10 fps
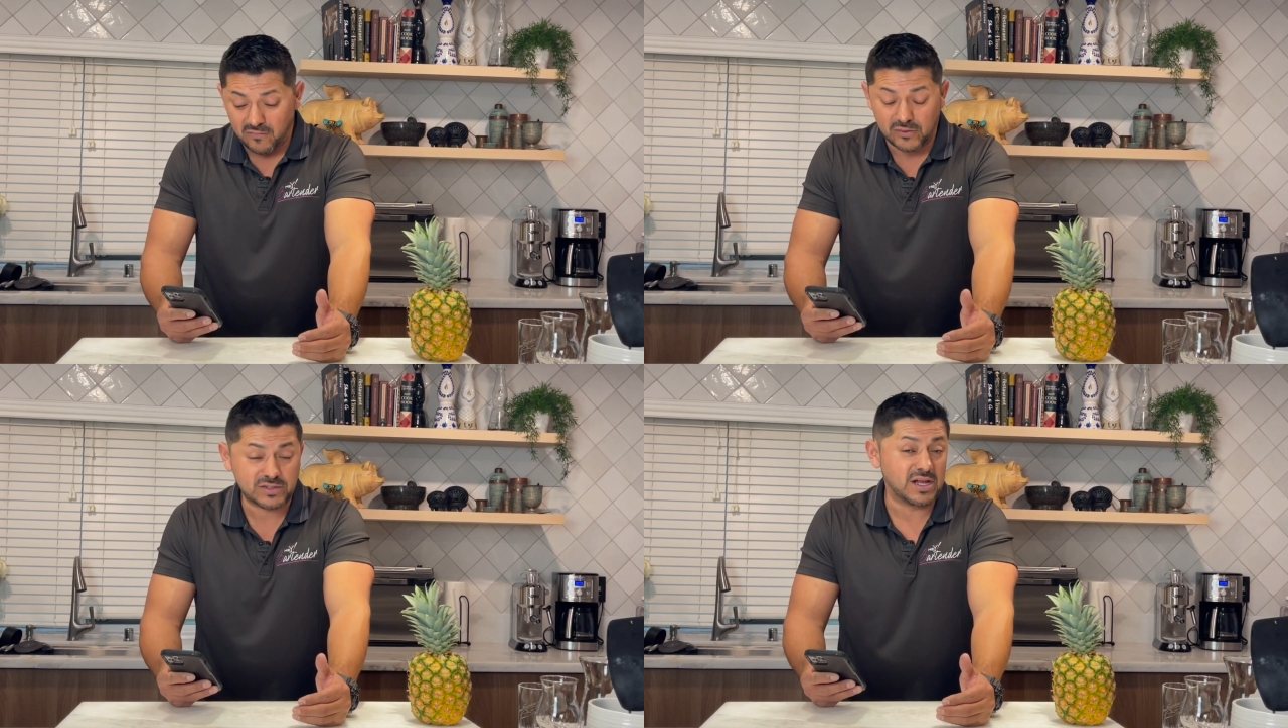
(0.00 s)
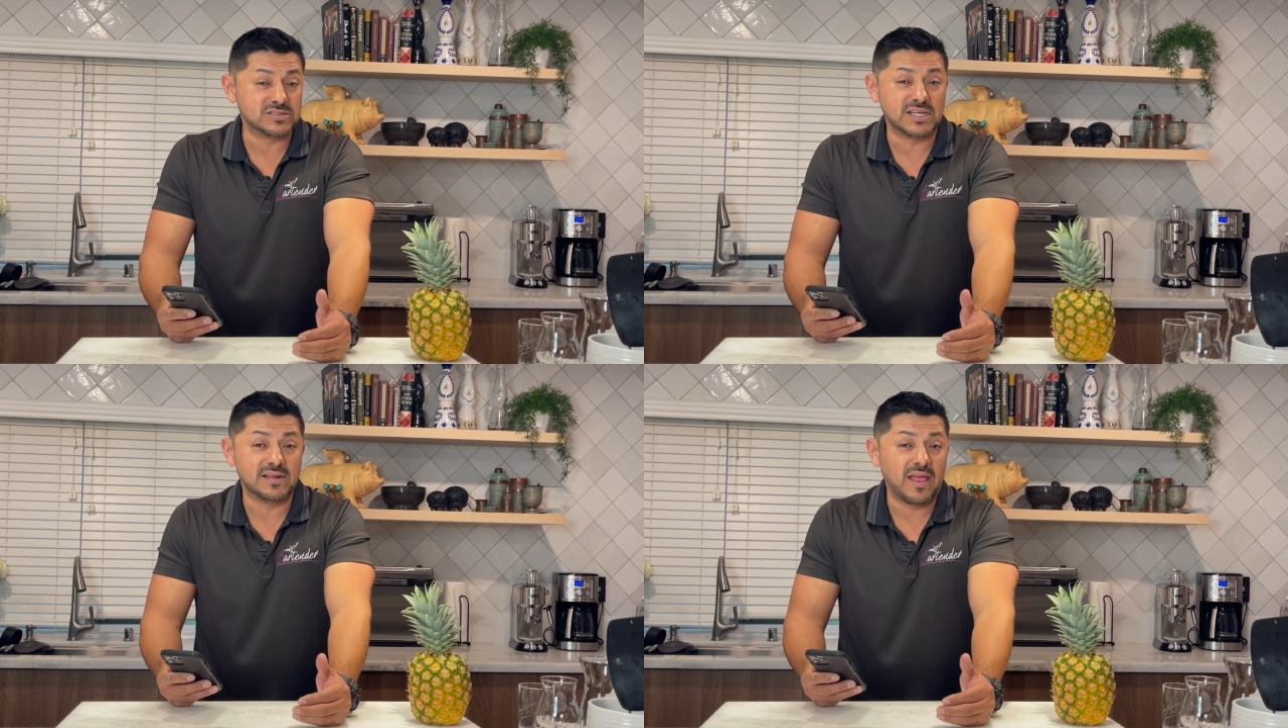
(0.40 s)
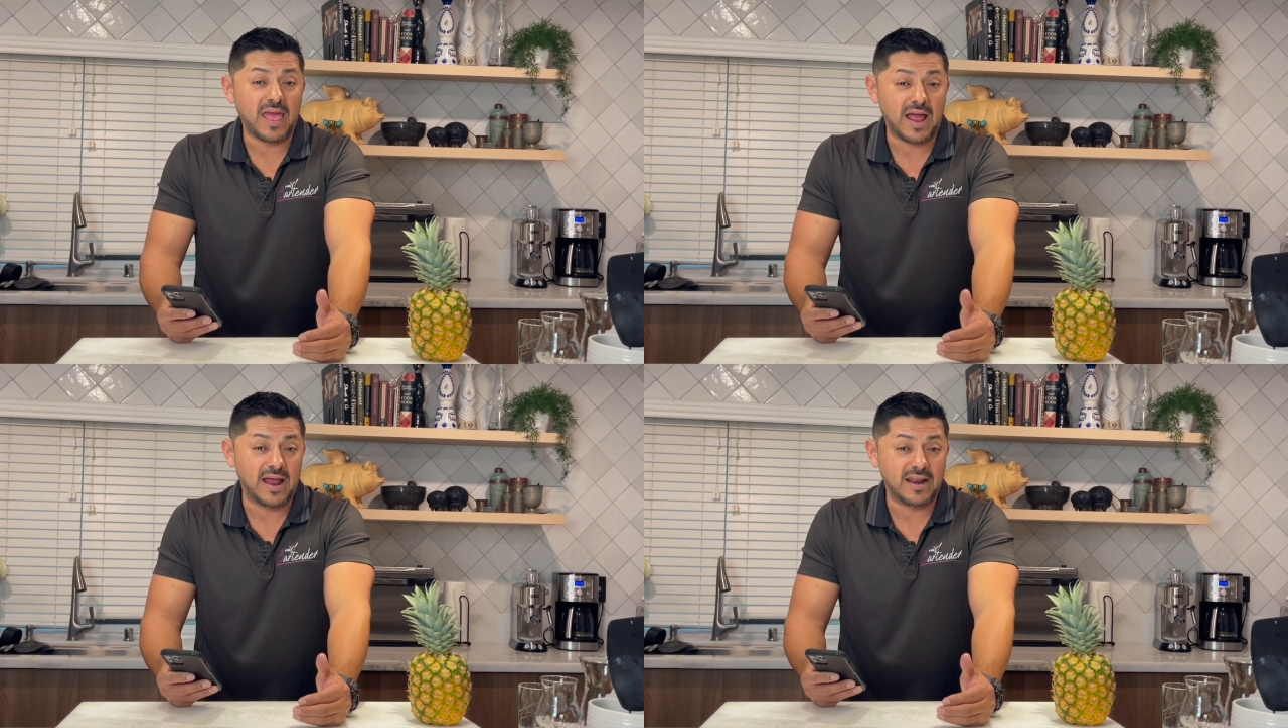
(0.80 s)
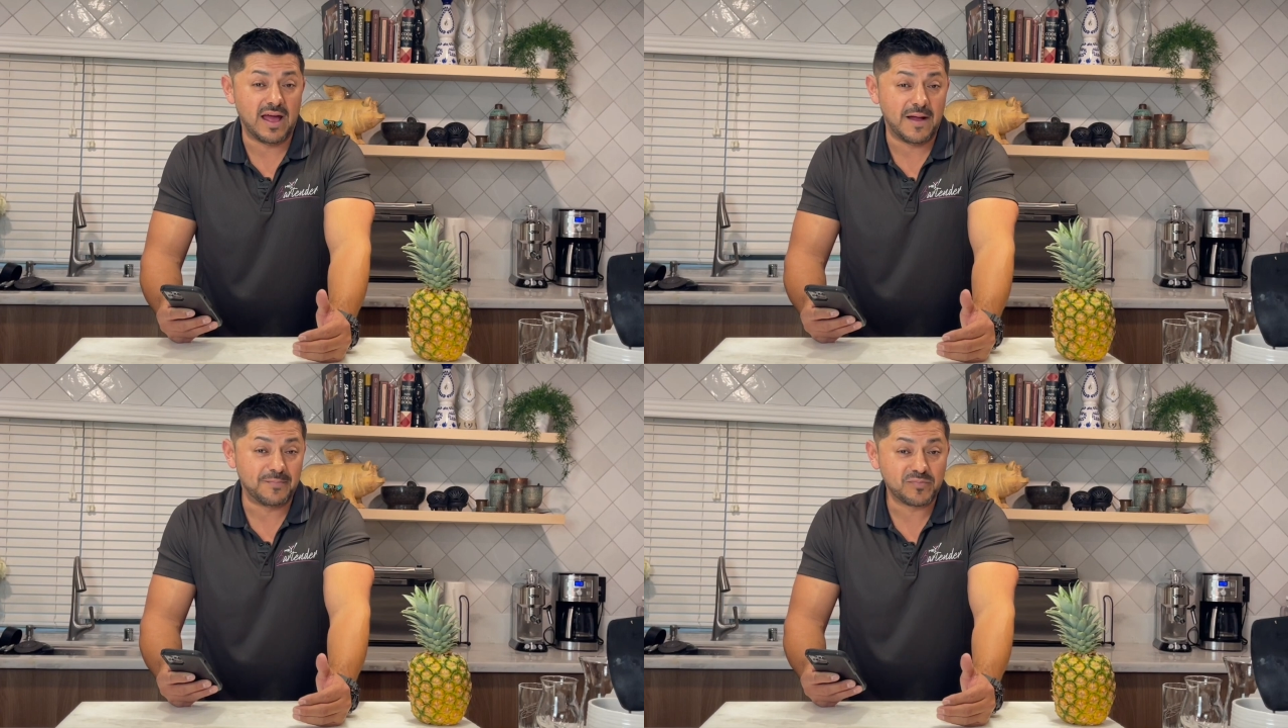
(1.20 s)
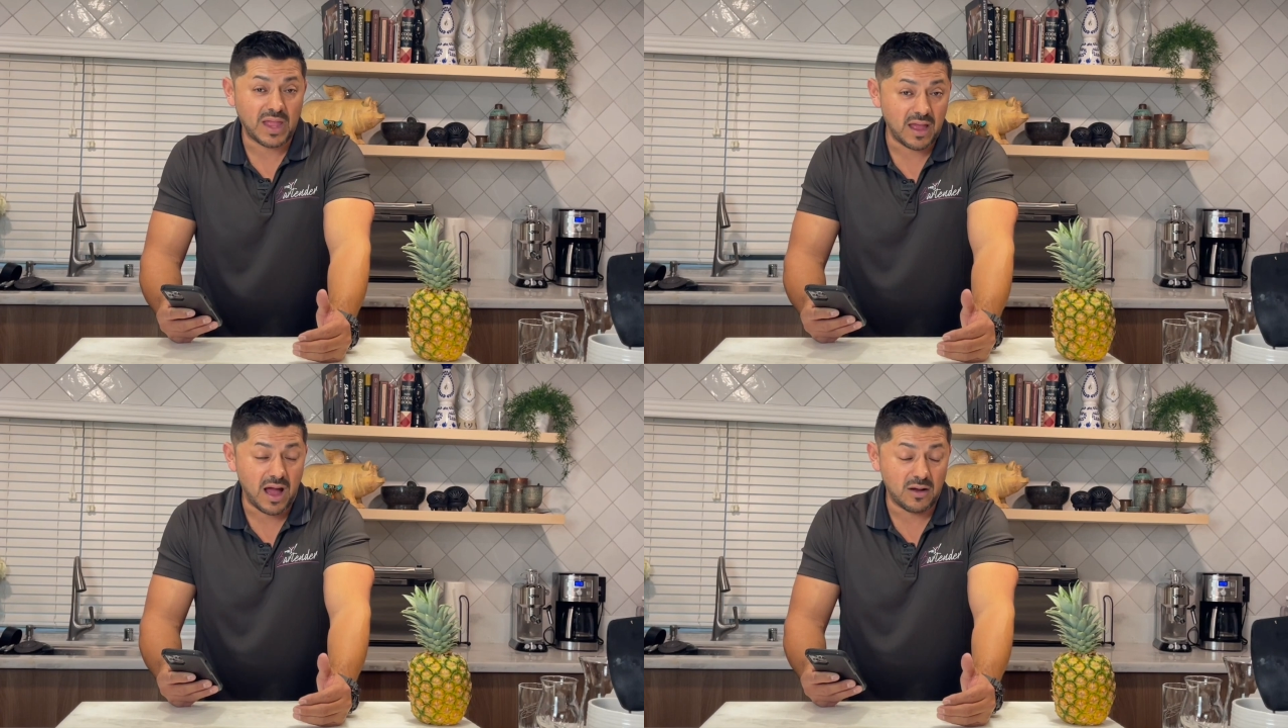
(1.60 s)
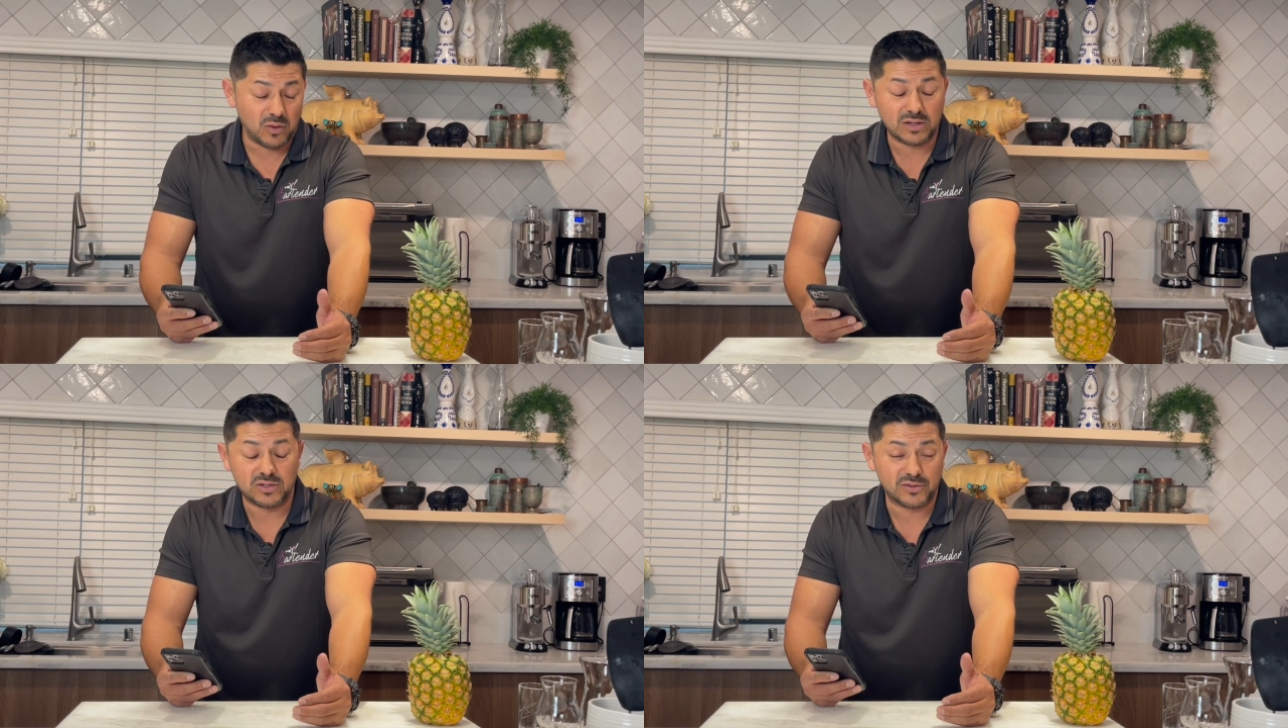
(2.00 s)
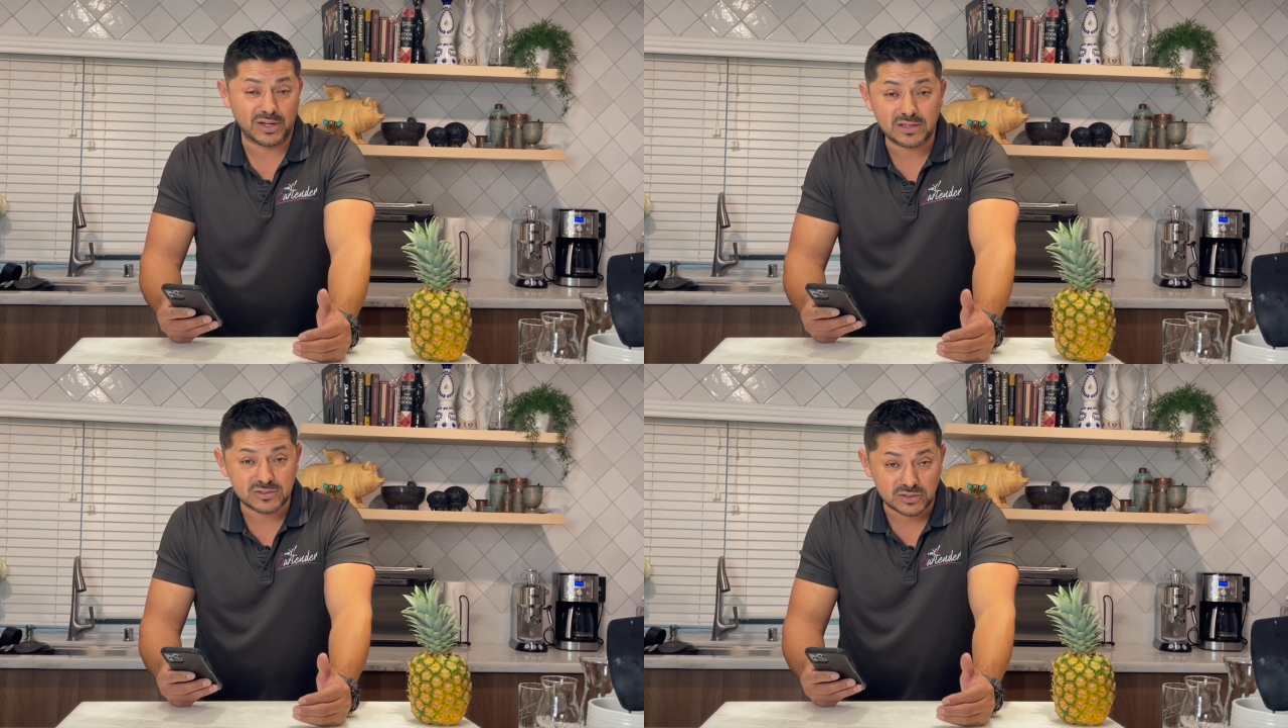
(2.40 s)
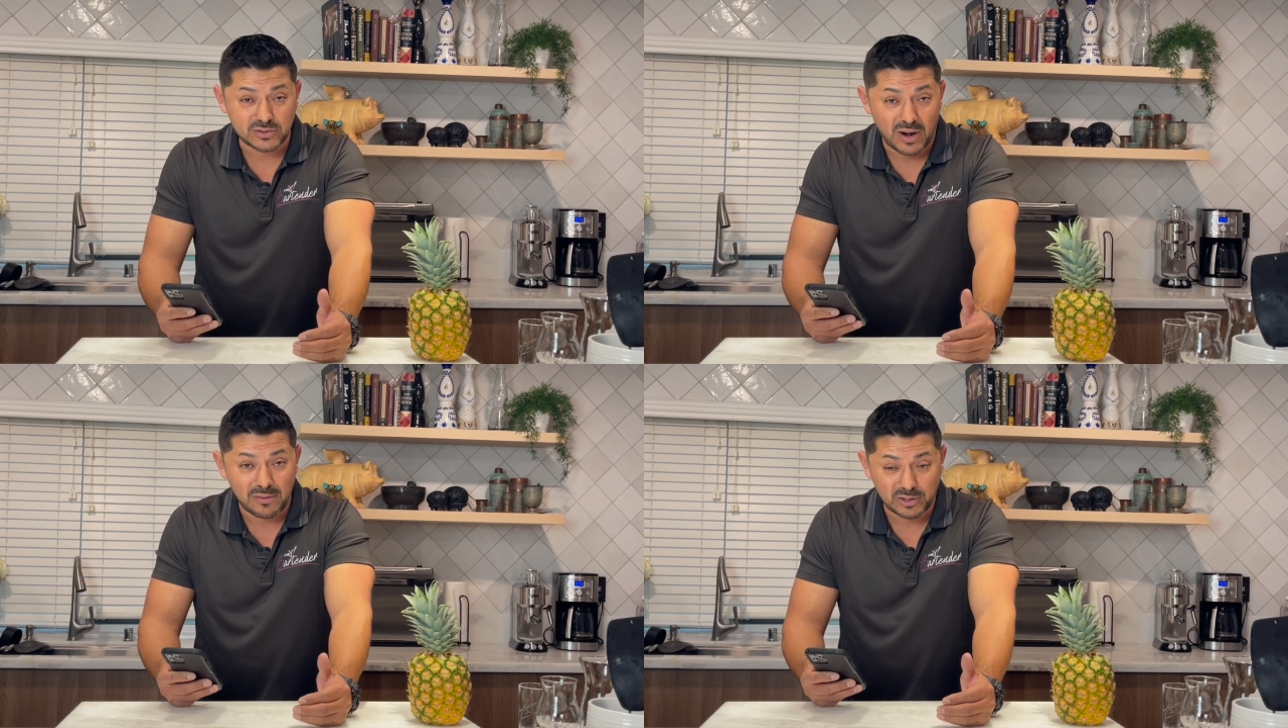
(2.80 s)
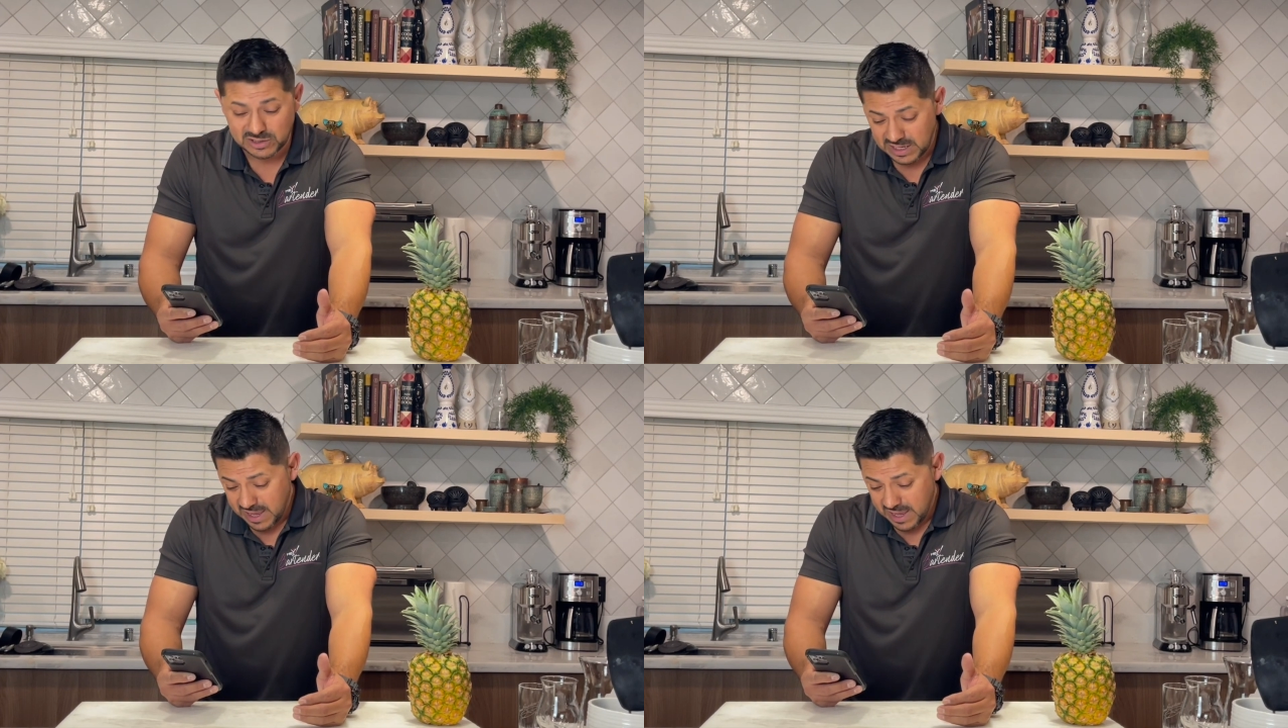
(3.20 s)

4,100 subscribers,